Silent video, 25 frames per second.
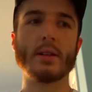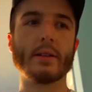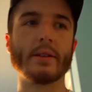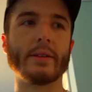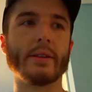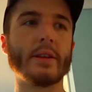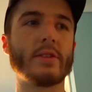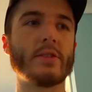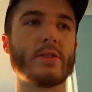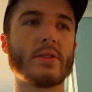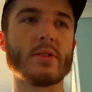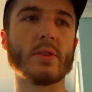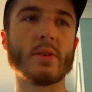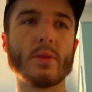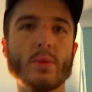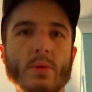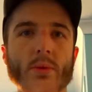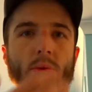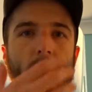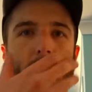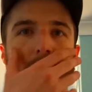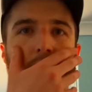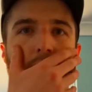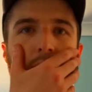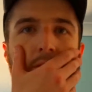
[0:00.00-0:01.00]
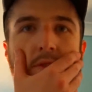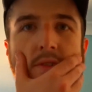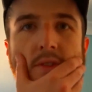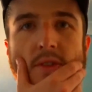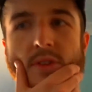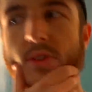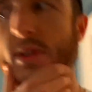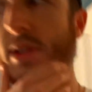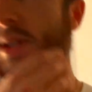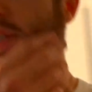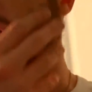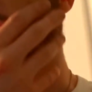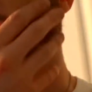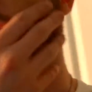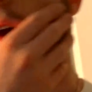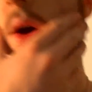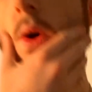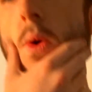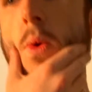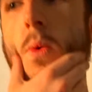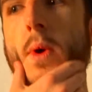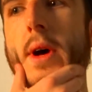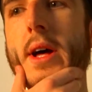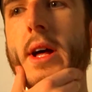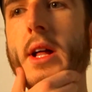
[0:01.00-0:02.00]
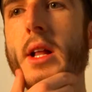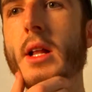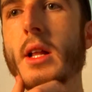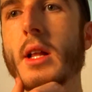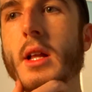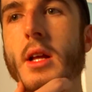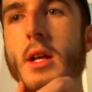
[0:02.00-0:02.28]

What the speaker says: This will not sit well.